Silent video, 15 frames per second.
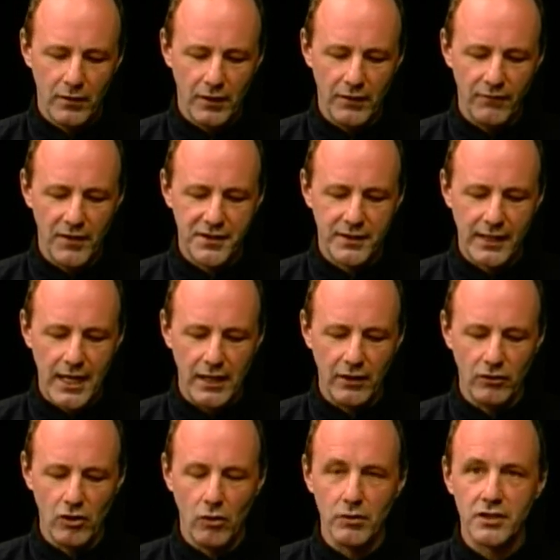
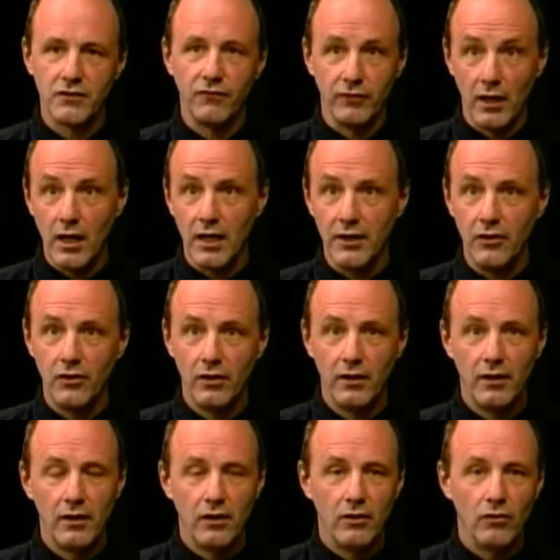investigating Noah's flood
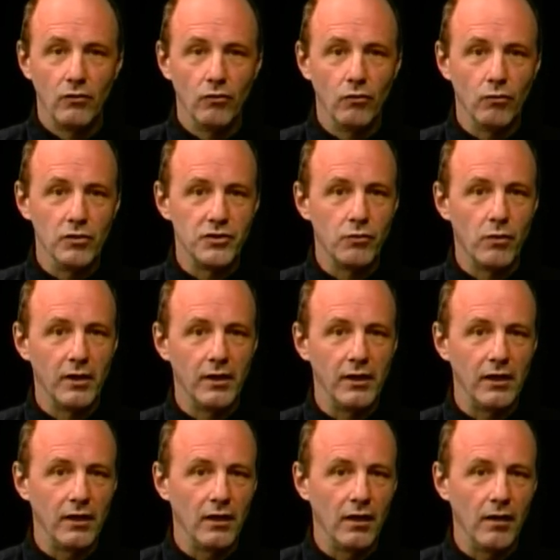was one of
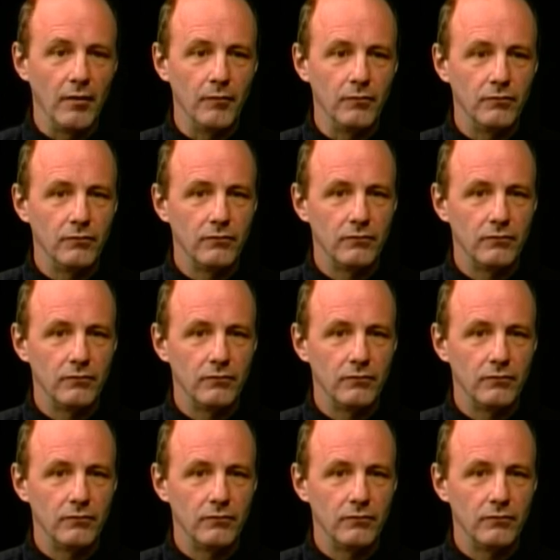the um,